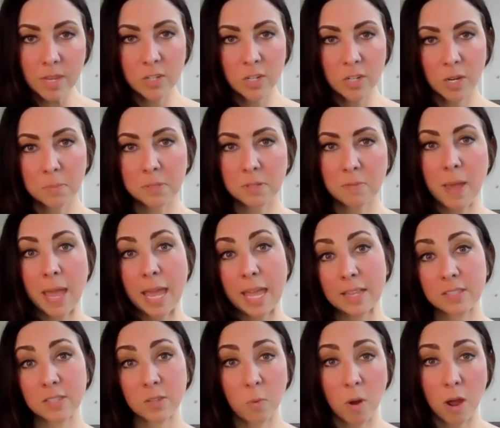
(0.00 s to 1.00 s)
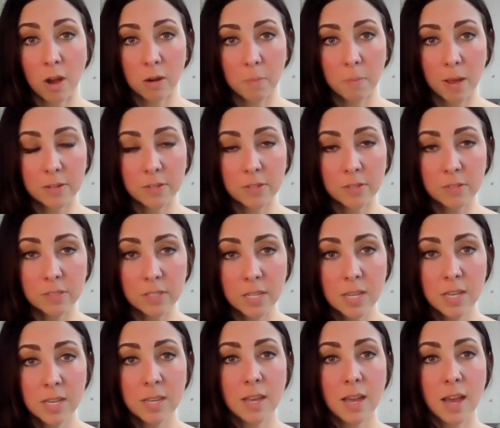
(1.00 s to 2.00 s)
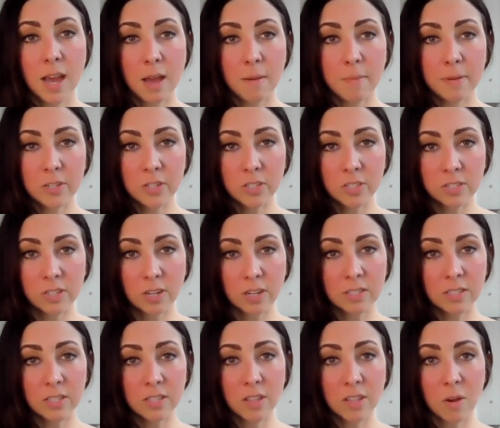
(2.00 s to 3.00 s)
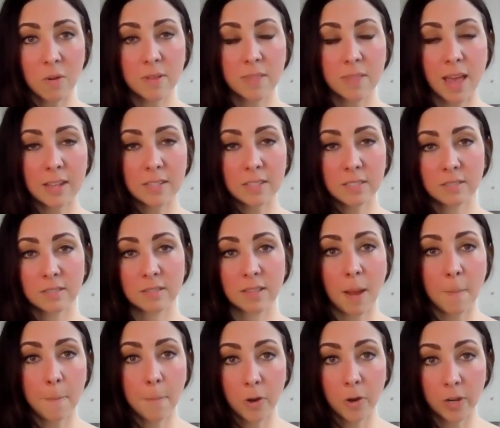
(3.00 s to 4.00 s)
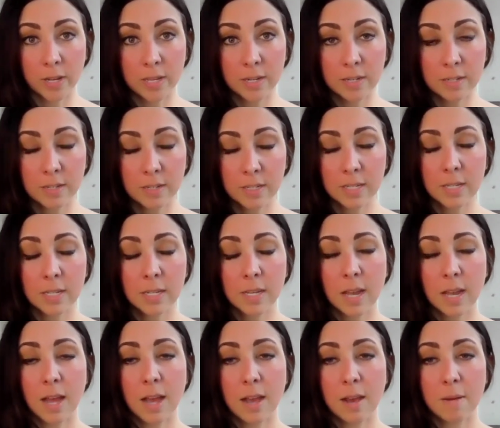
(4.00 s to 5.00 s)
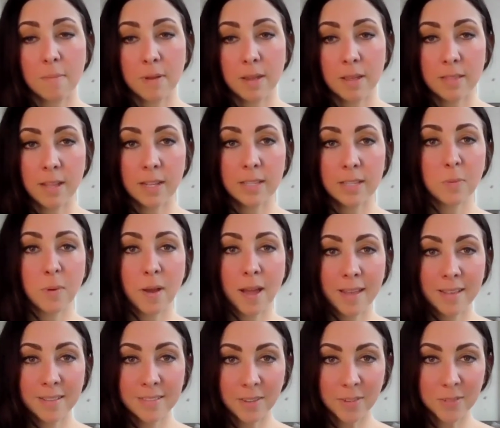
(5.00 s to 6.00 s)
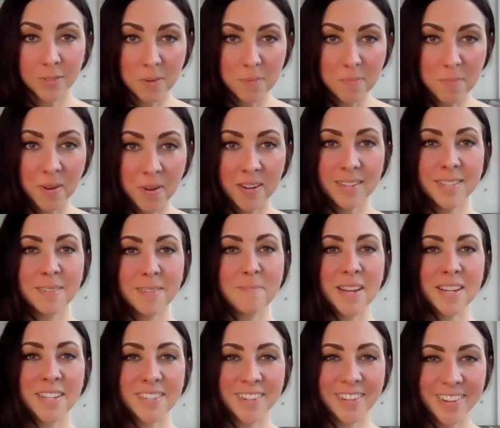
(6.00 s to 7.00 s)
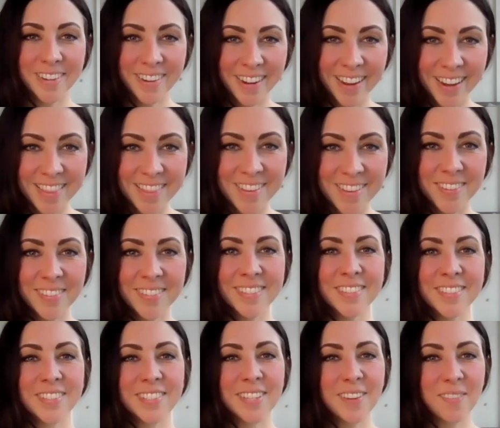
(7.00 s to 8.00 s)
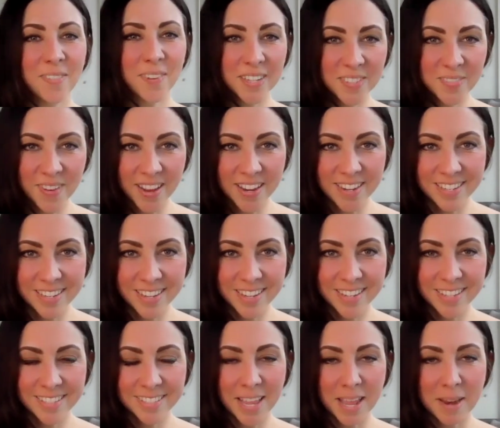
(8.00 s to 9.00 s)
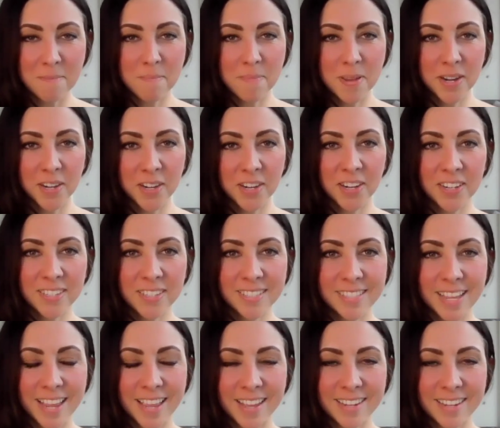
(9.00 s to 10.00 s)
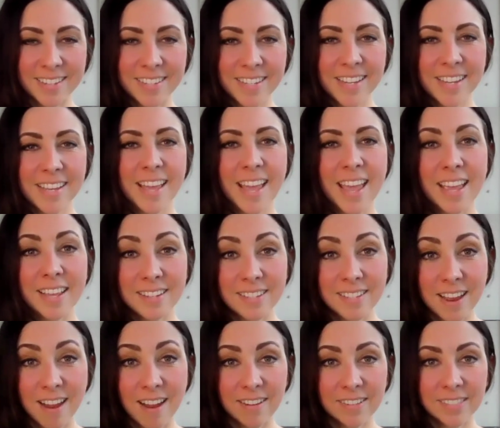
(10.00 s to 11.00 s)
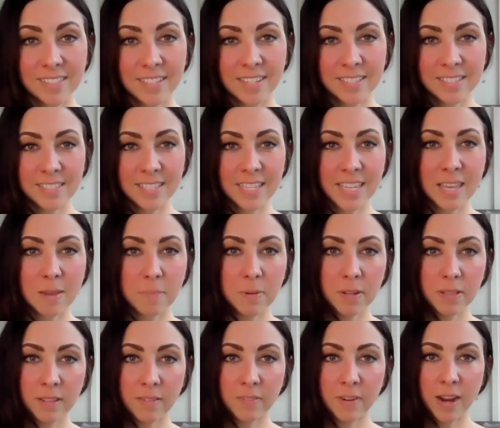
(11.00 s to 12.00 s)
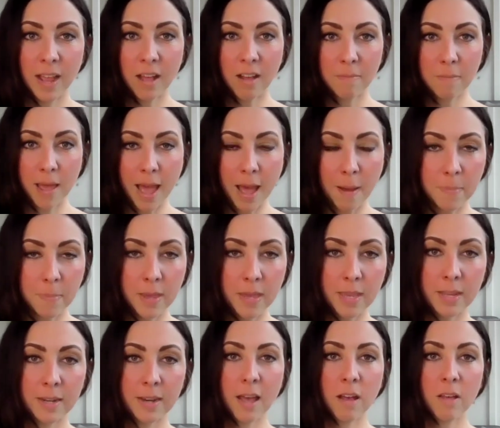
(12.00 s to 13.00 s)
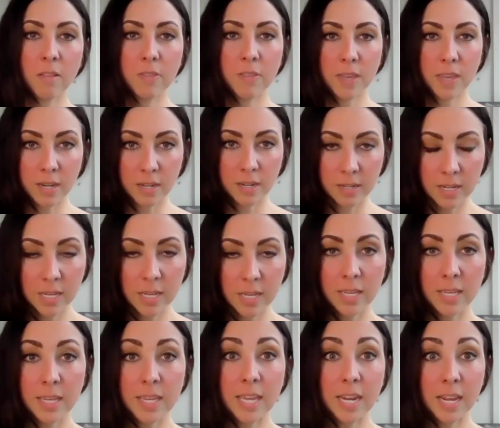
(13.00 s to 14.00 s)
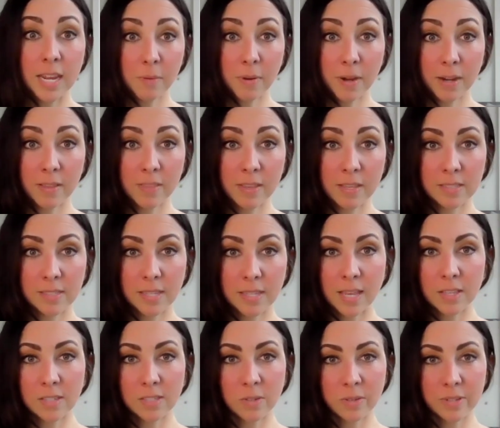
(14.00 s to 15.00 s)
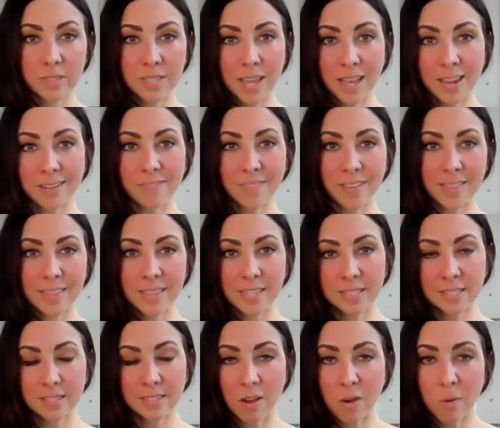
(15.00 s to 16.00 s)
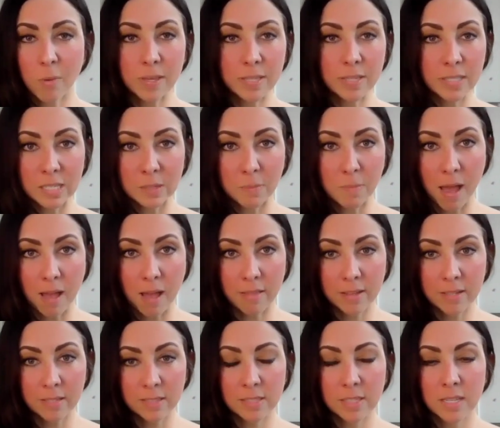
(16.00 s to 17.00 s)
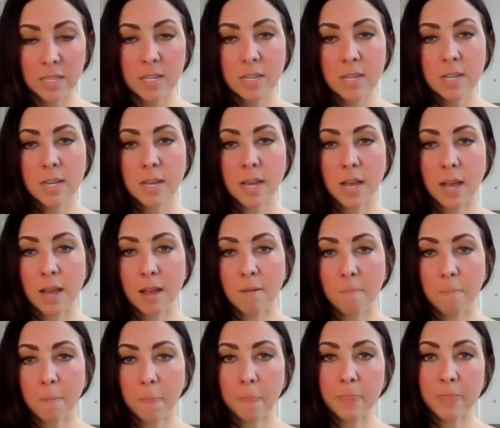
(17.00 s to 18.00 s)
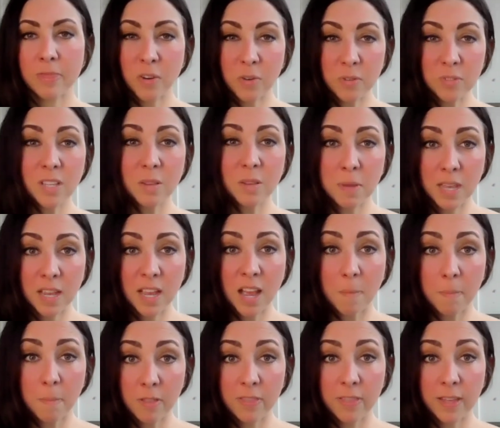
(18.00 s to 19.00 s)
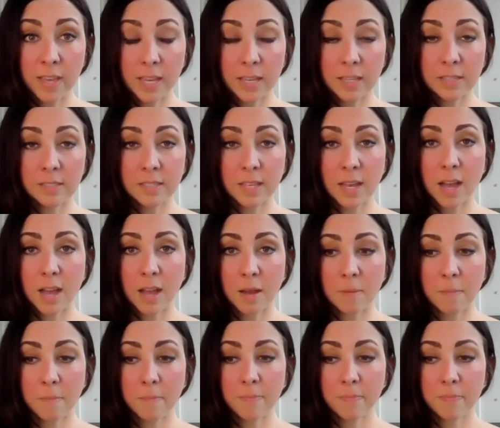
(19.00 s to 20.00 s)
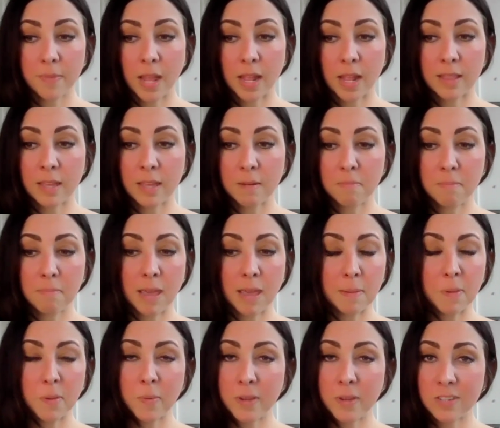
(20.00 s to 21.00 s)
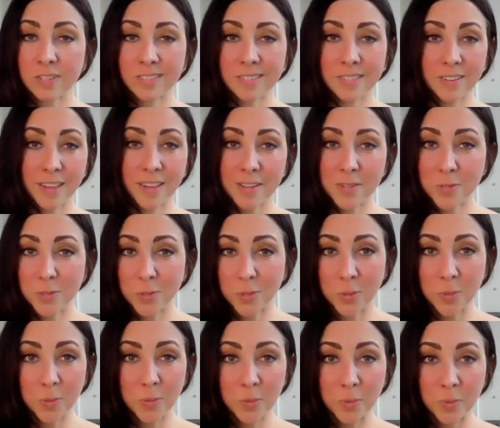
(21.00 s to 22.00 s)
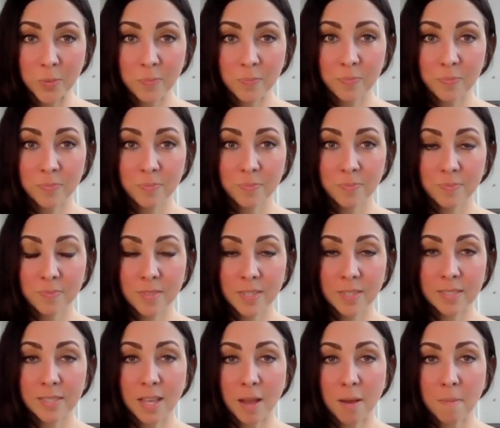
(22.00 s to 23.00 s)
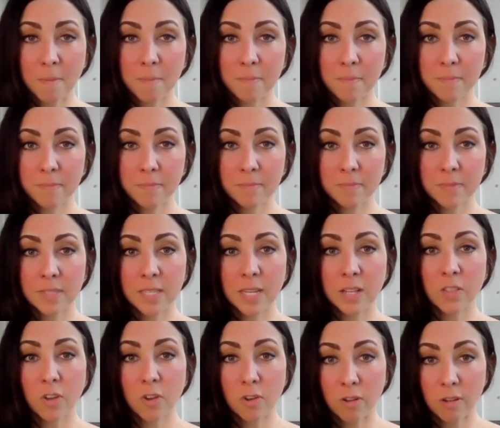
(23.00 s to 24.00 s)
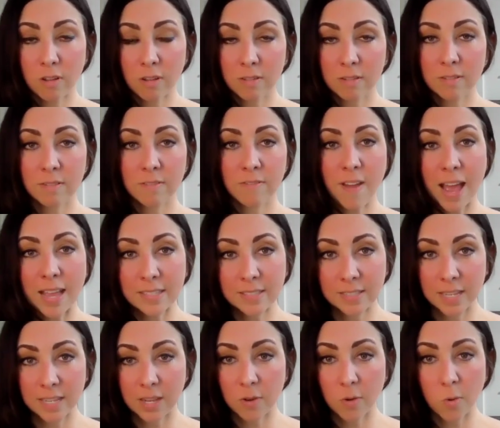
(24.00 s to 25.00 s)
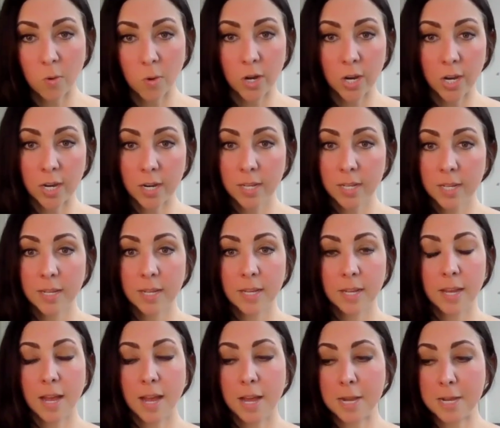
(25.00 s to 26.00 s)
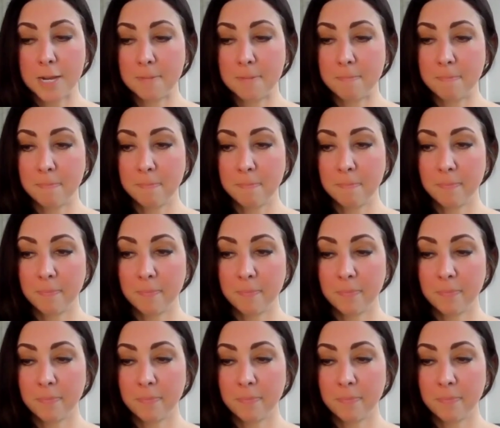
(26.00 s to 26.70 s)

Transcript: in terms of pans and water bottles, and just start to lower that burden. And that's why it's also important to make sure you're getting those cruciferous veggies and bitters and antioxidants to keep your liver happy and healthy, and getting rid of these things. So it's kind of like always this balance. Those could be a couple things. And then maybe we just look into some cyclical fasting, or carbohydrate